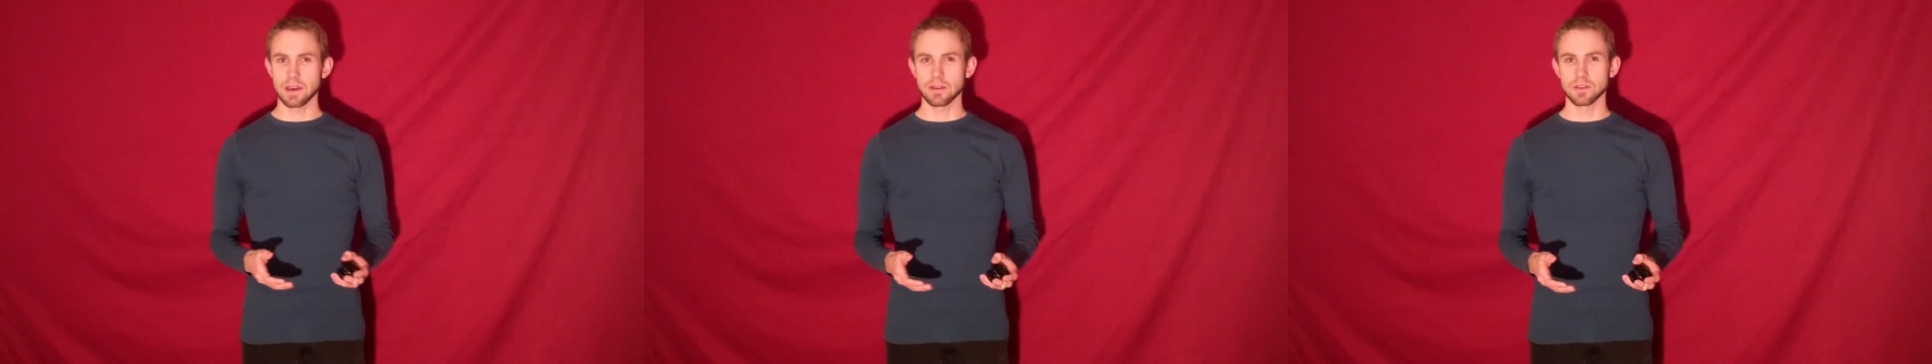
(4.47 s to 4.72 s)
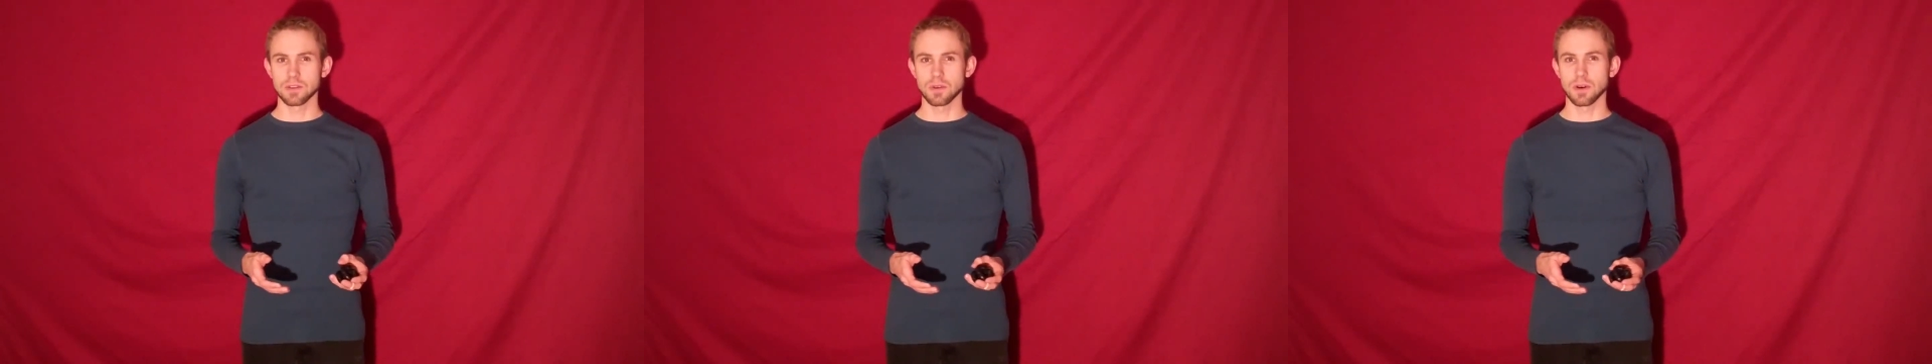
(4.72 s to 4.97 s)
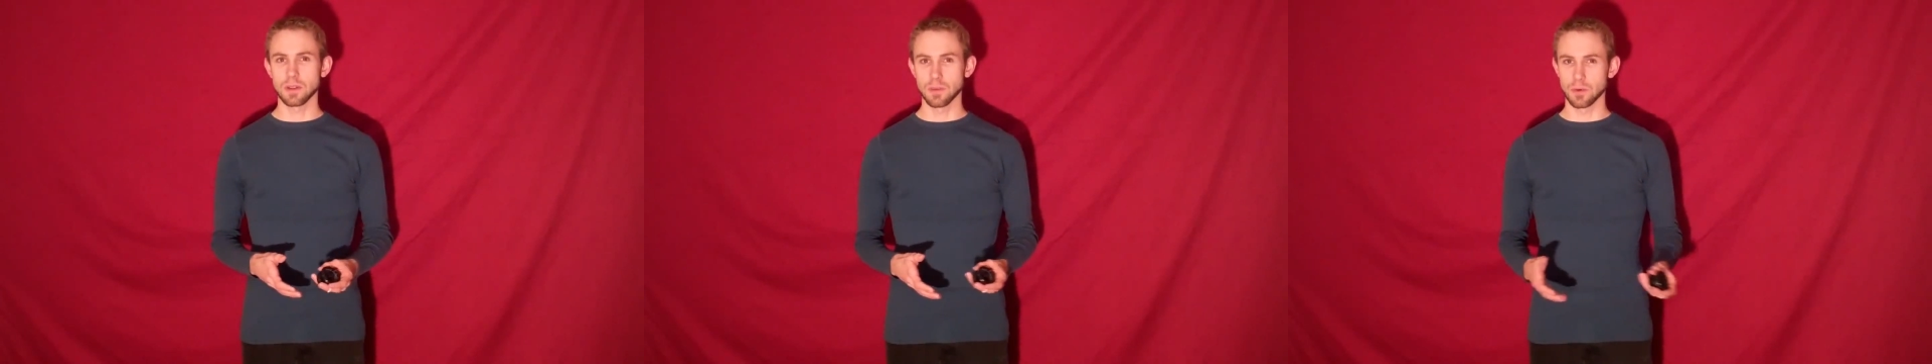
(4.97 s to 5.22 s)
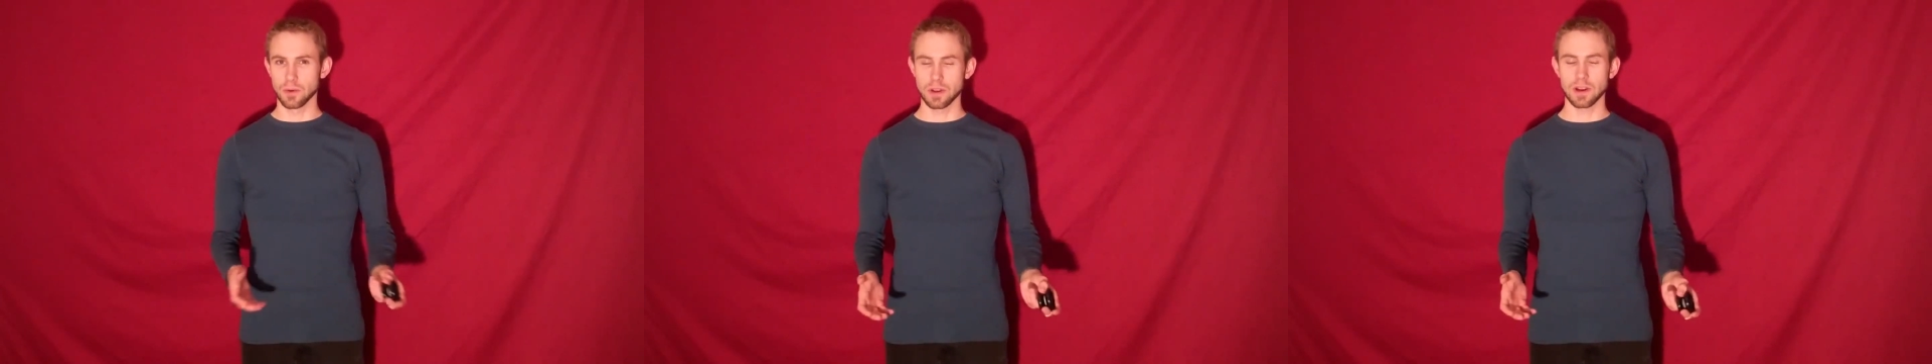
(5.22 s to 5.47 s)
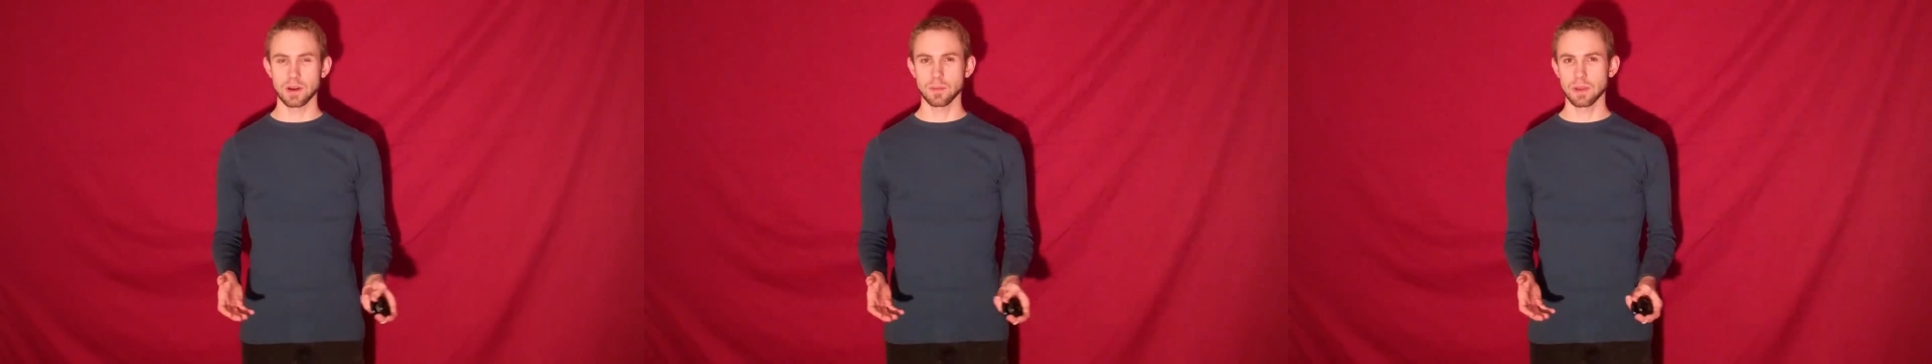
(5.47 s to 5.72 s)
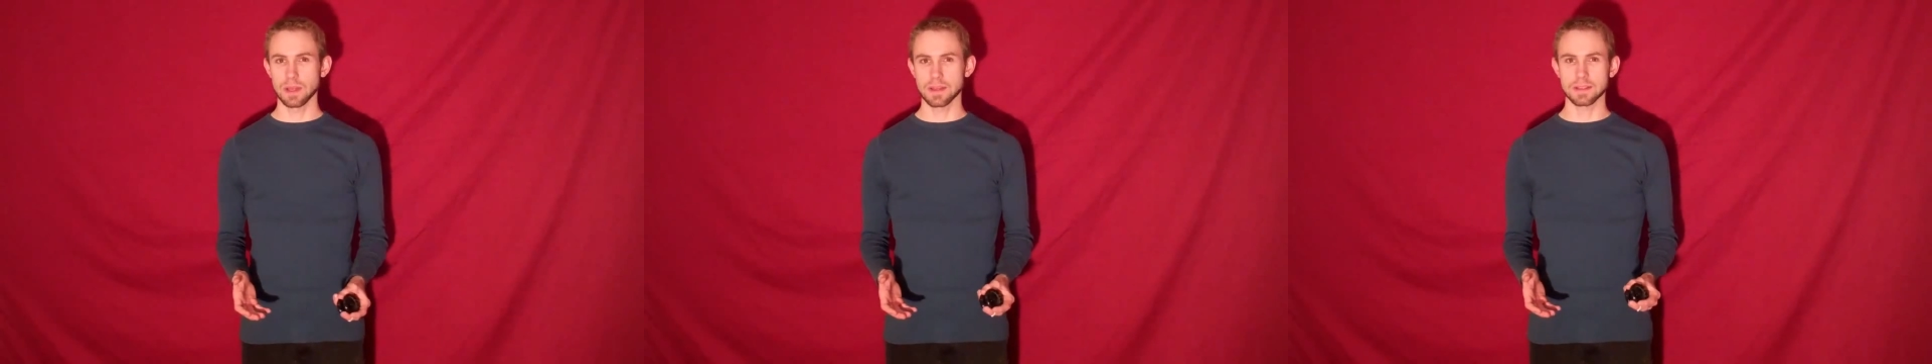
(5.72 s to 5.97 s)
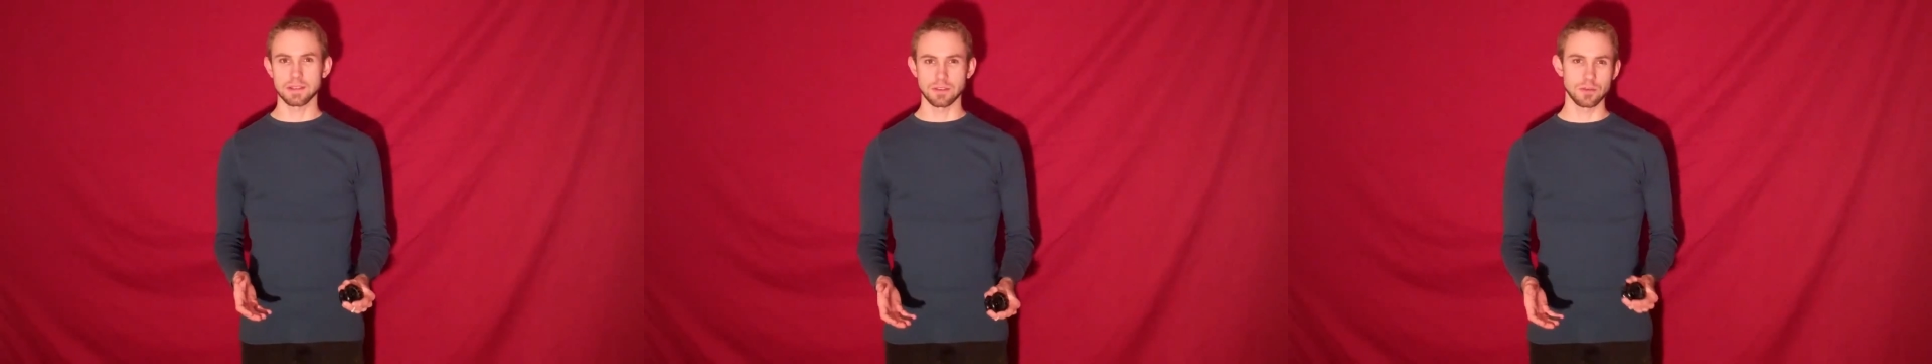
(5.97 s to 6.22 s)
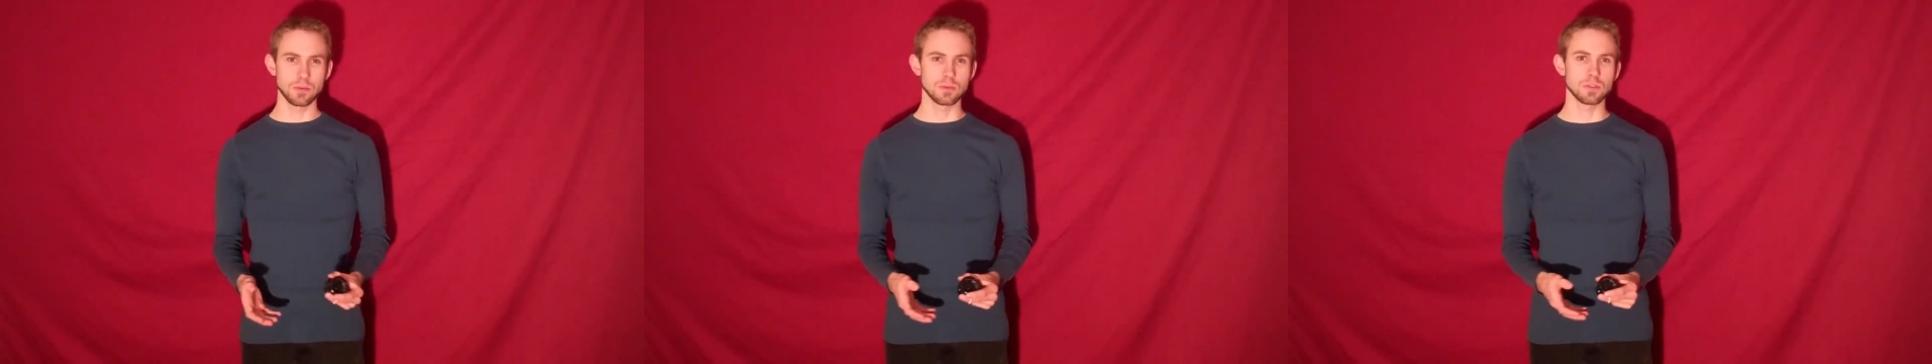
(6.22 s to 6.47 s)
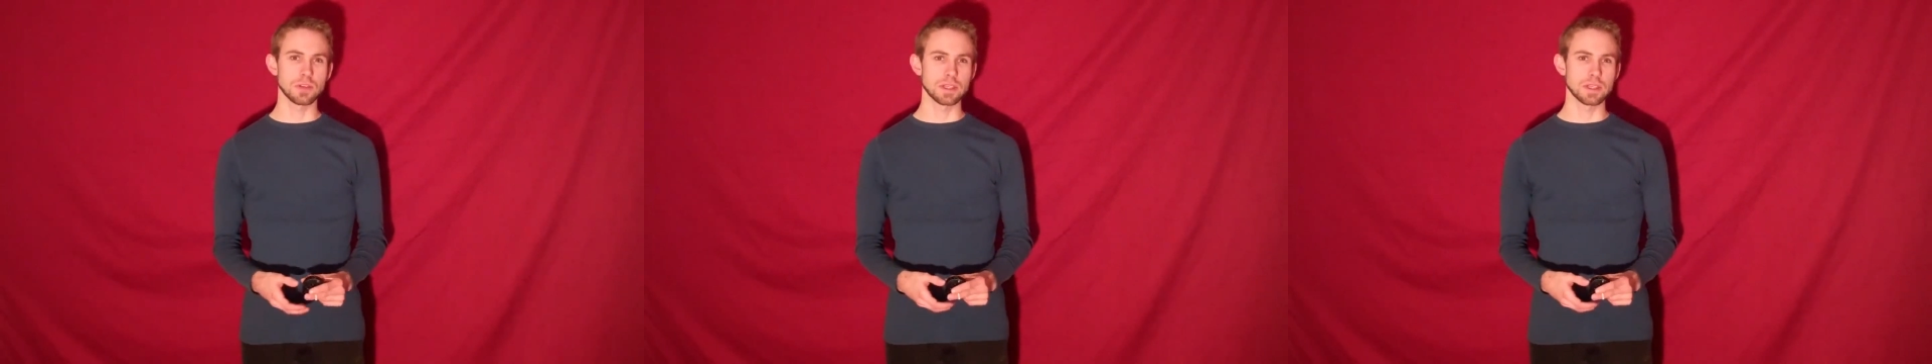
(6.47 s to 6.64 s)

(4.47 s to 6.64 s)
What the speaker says: how to do all the more complex and cool